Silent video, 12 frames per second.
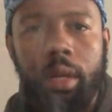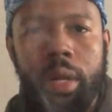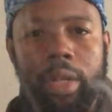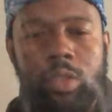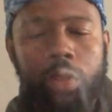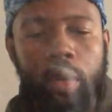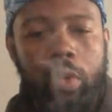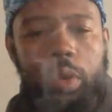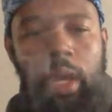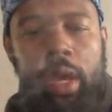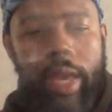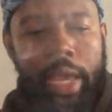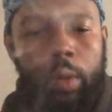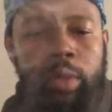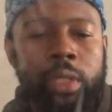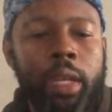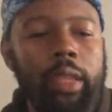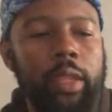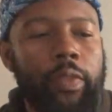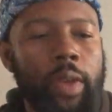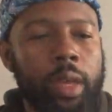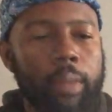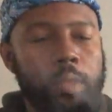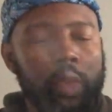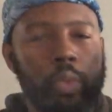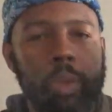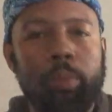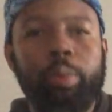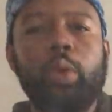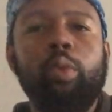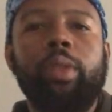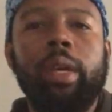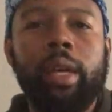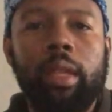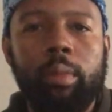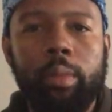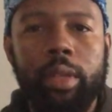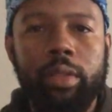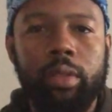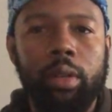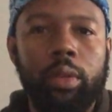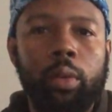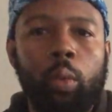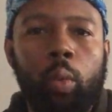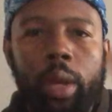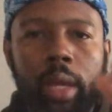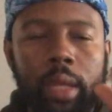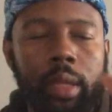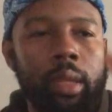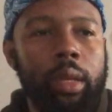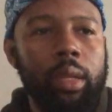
All right. So it was nothing for him to rebuke the elements, the the wind,